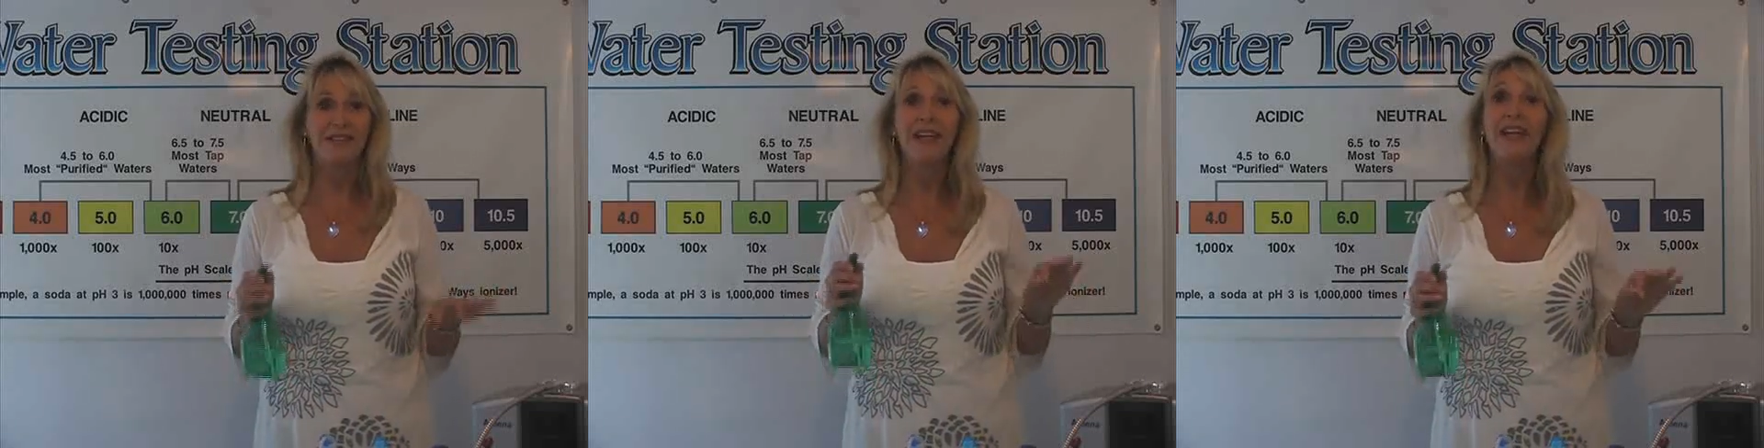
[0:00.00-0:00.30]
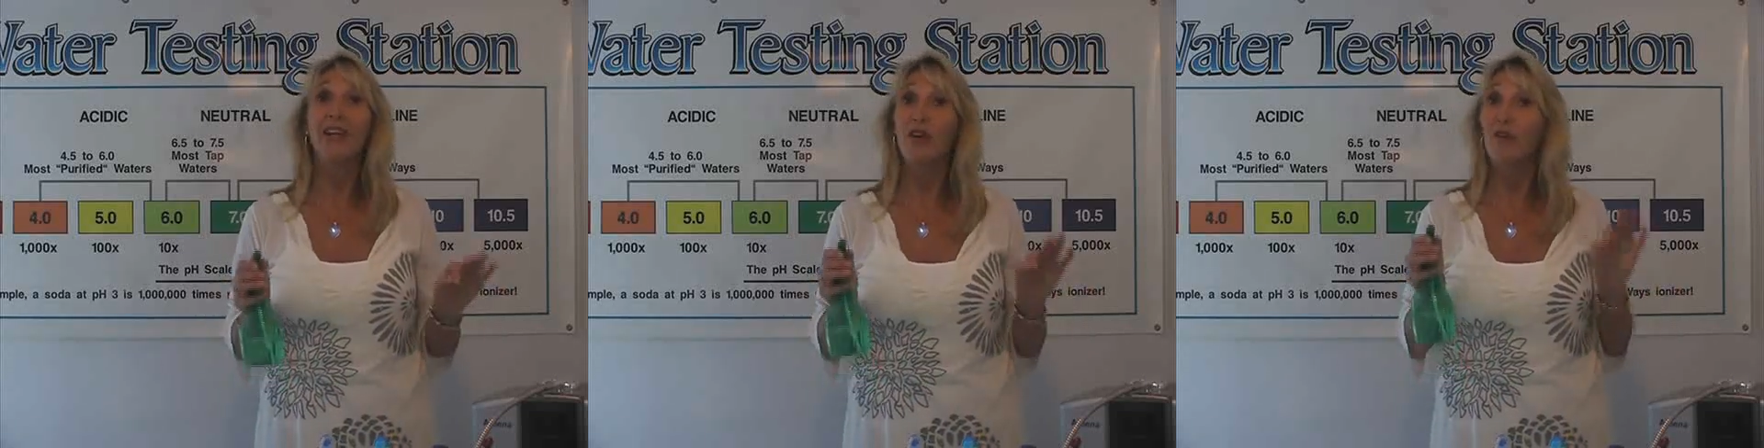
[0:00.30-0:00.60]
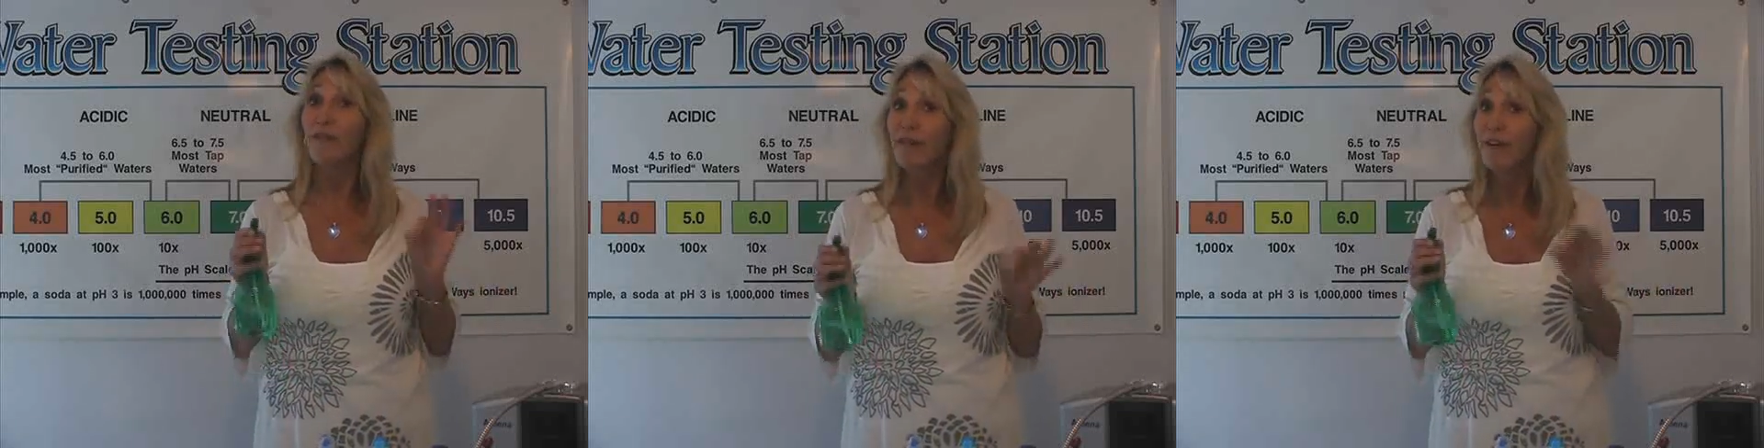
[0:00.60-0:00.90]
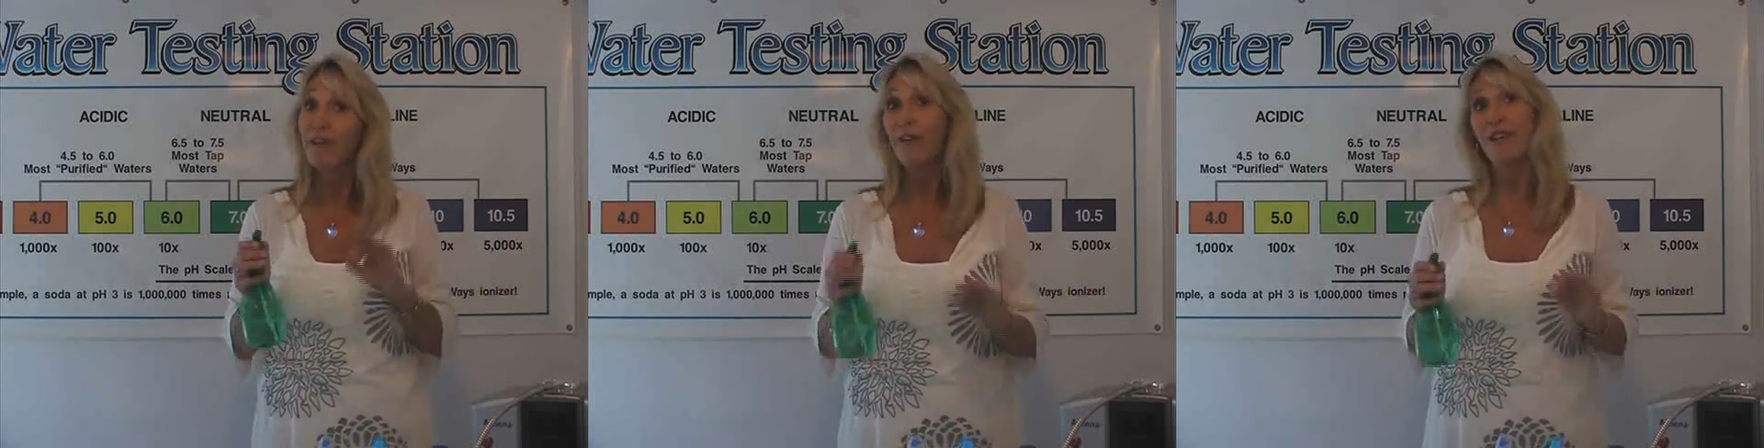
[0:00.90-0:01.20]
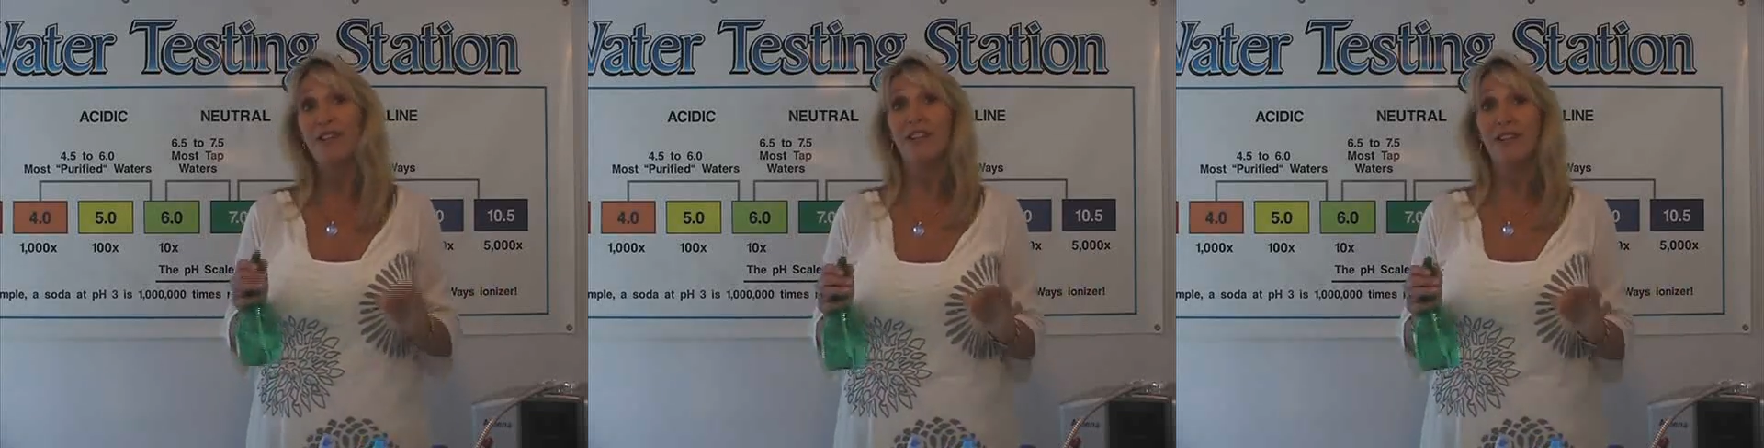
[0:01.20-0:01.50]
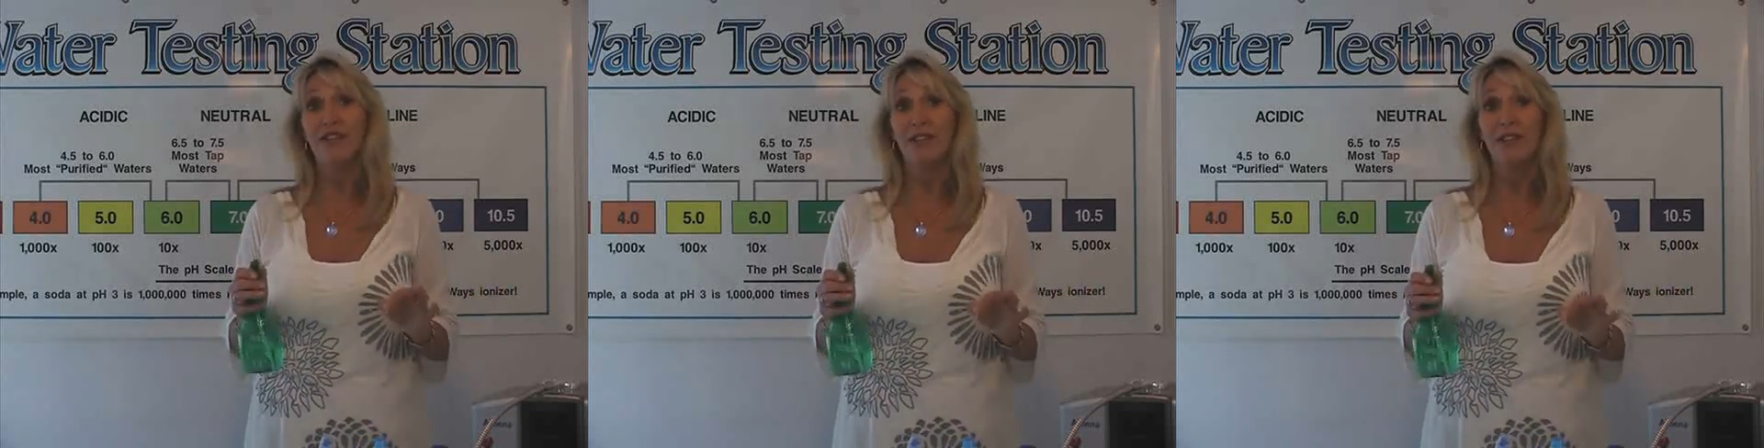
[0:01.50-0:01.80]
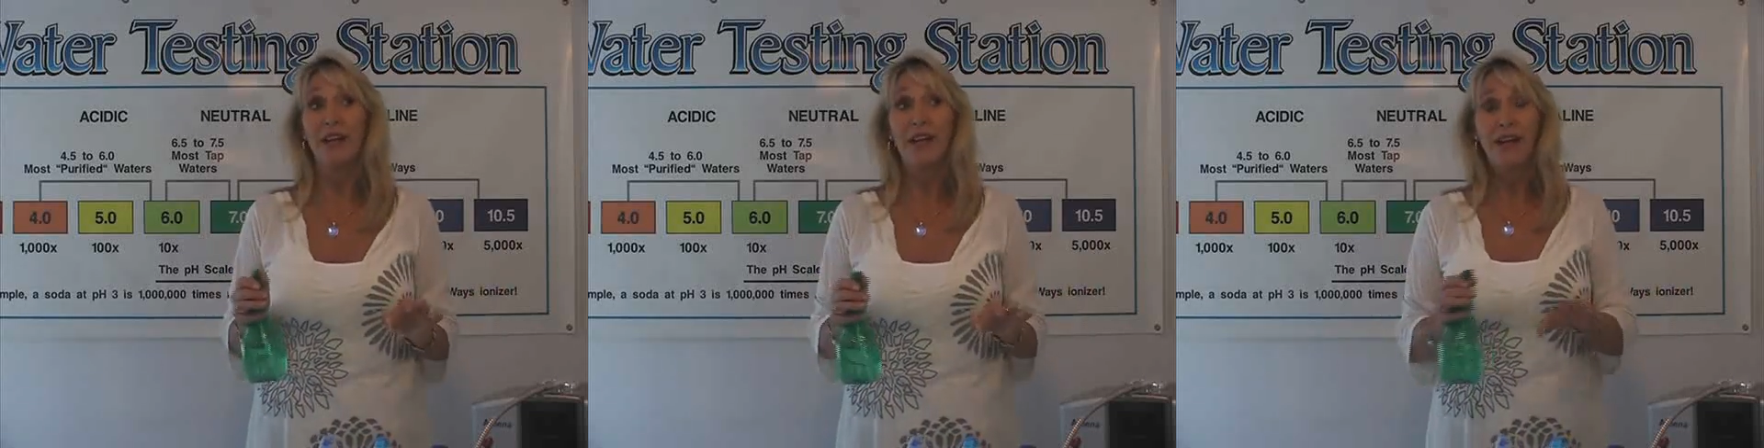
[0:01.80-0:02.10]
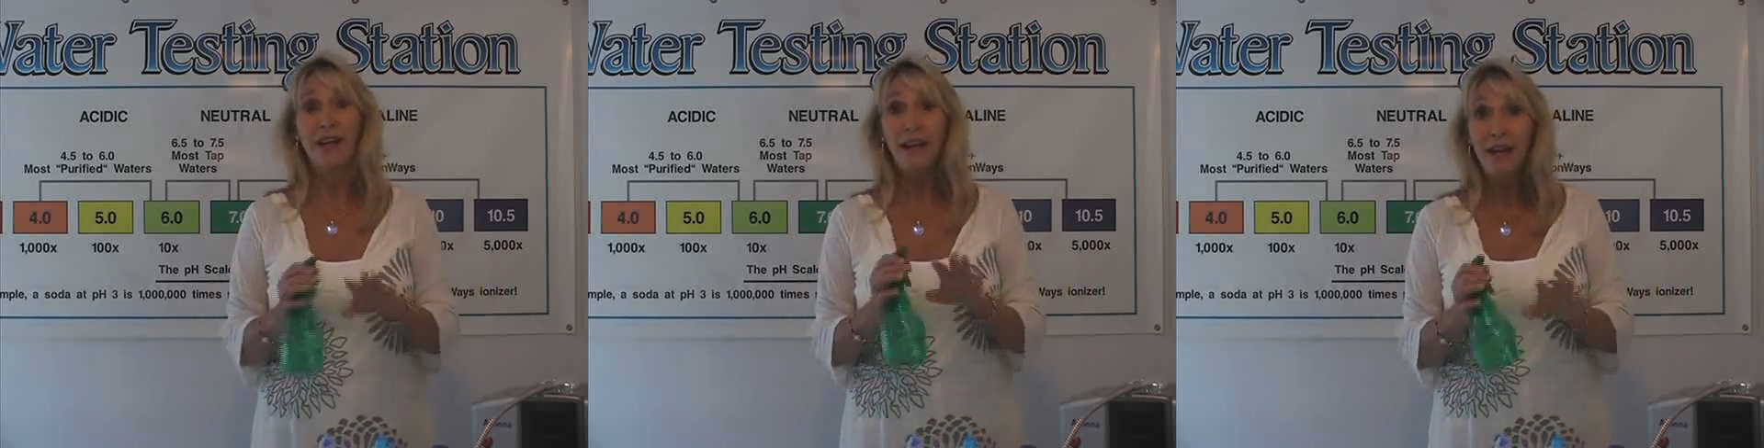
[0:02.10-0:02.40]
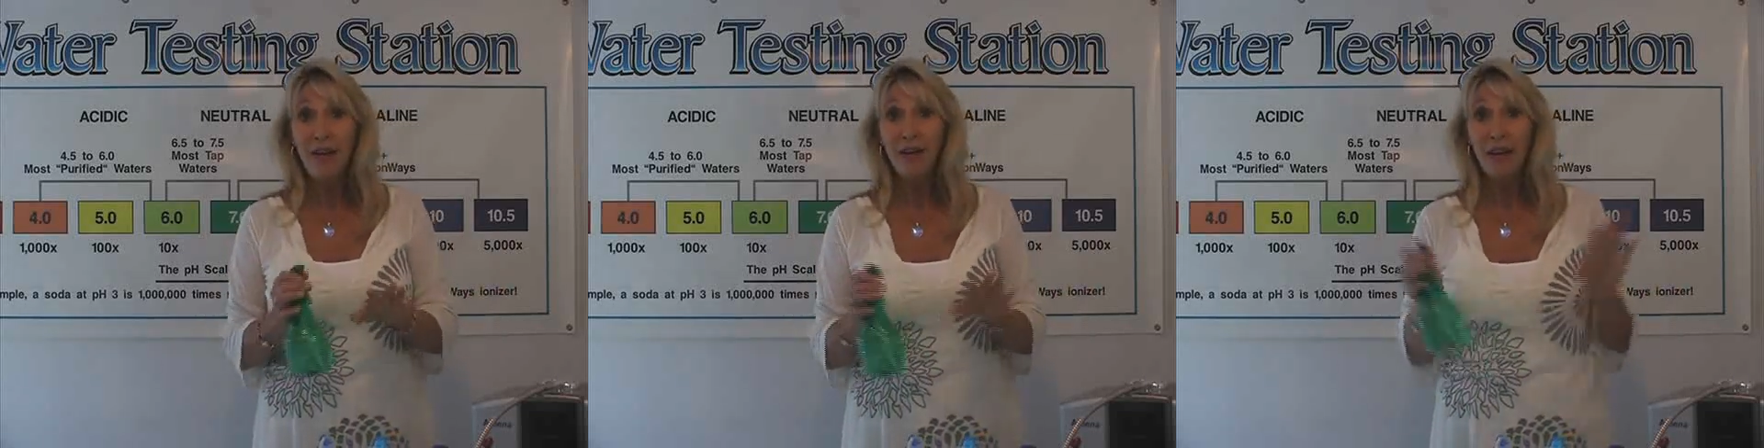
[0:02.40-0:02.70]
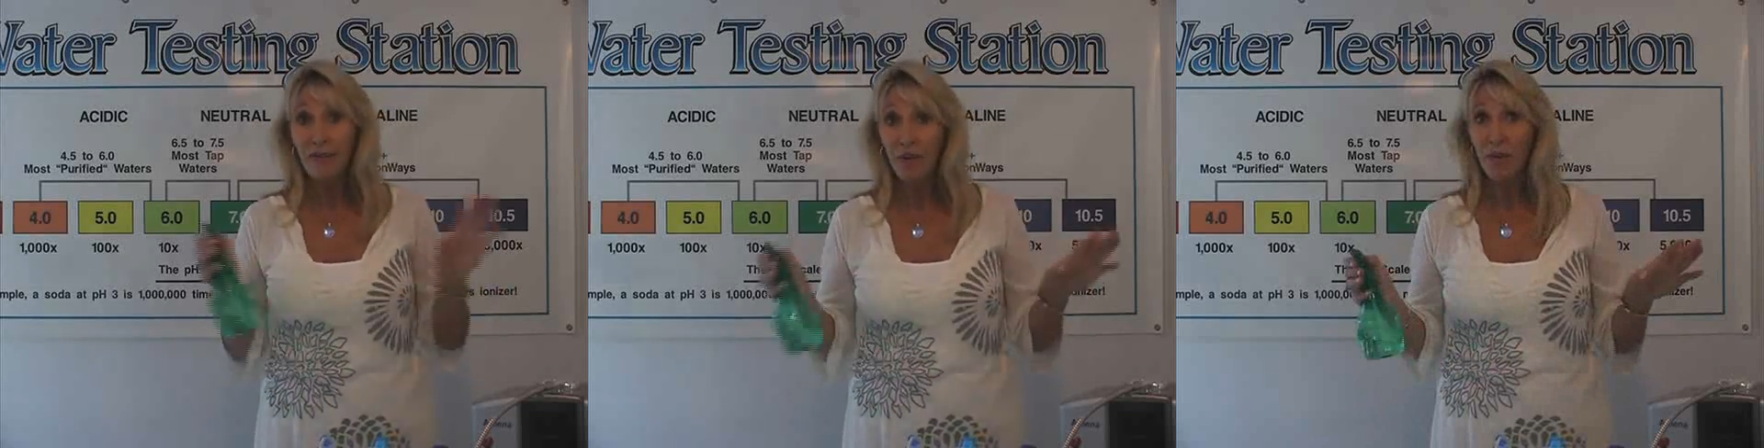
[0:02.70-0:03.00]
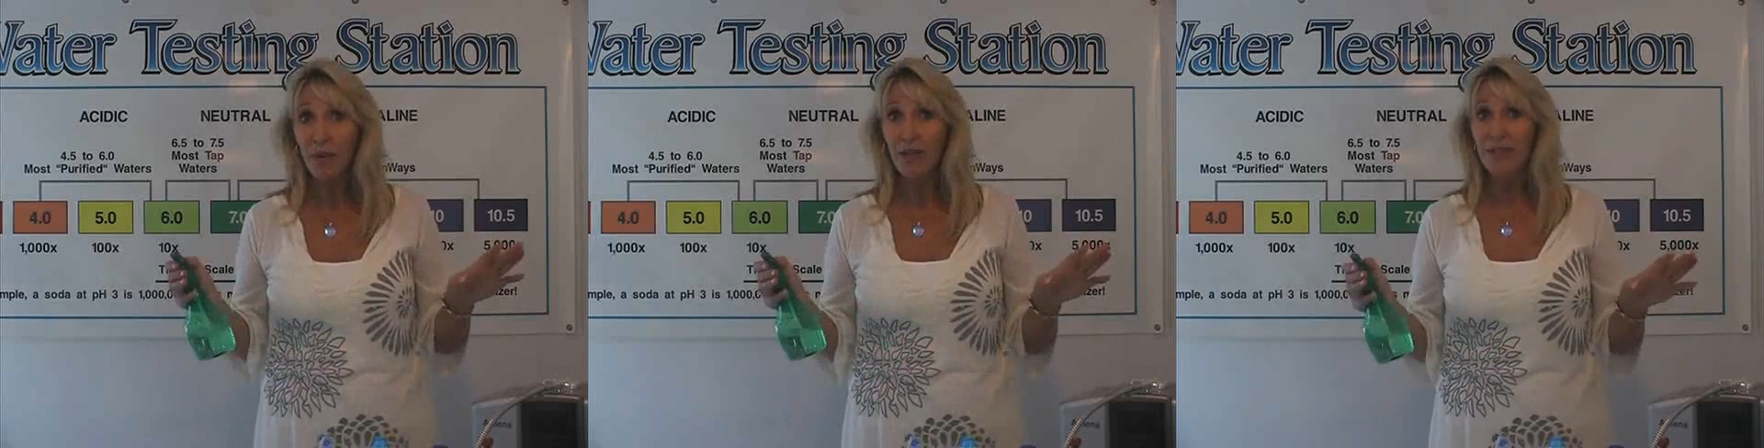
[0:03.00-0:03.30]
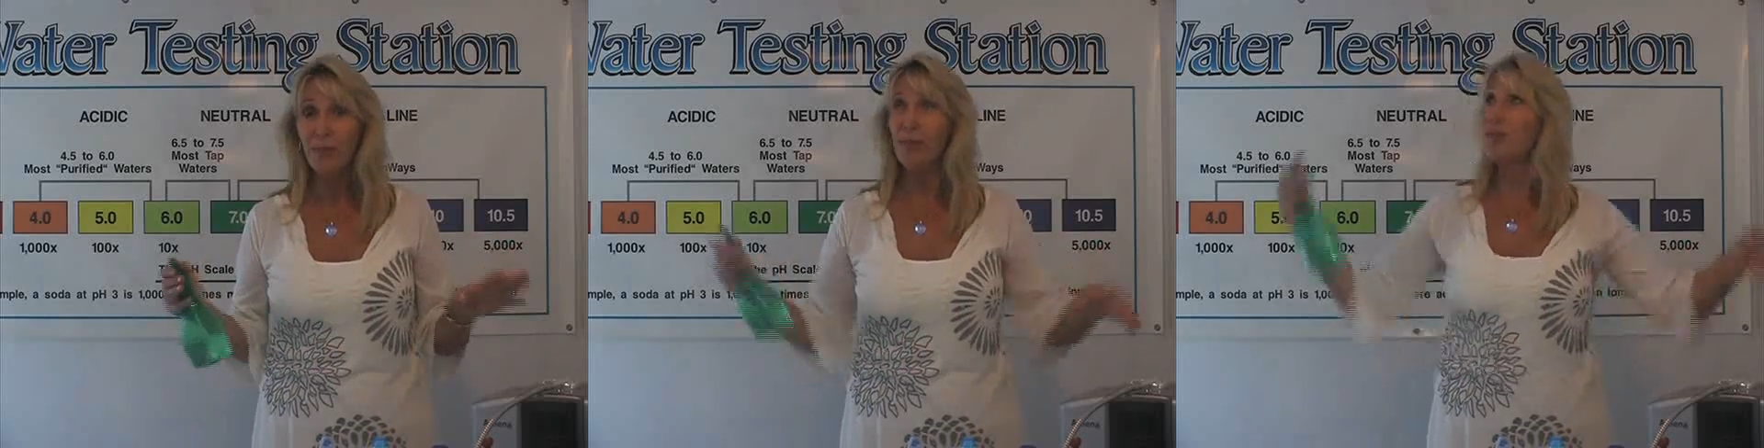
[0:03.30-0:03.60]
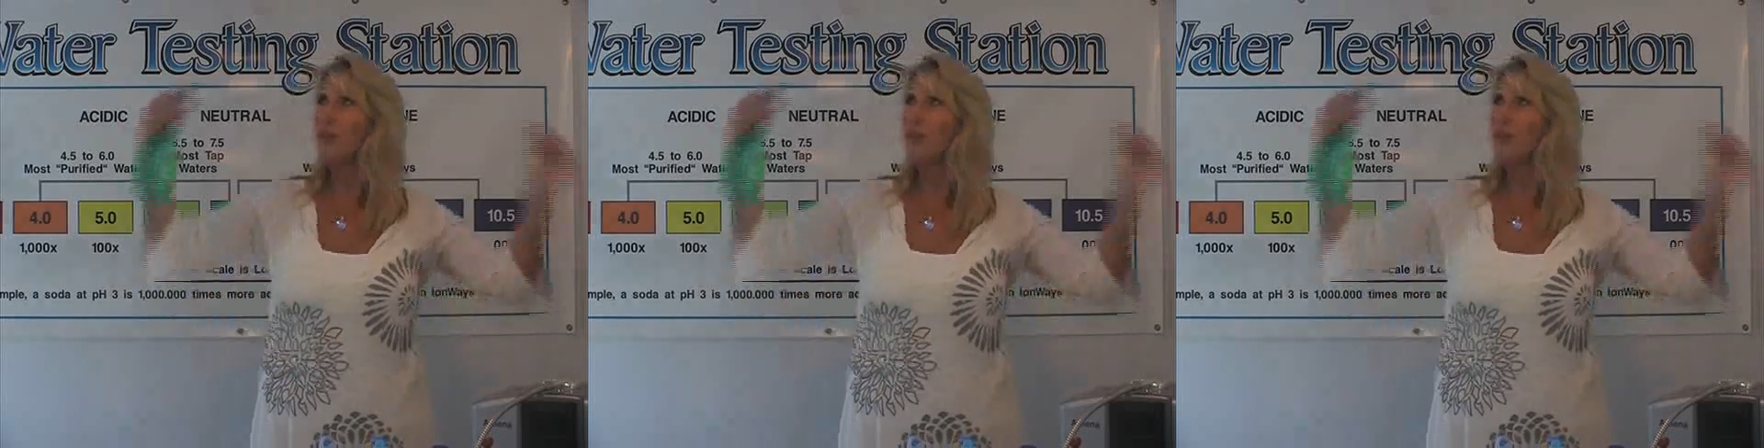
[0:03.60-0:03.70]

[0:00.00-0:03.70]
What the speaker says: and then I got very, very diligent. And now I have no brown spots,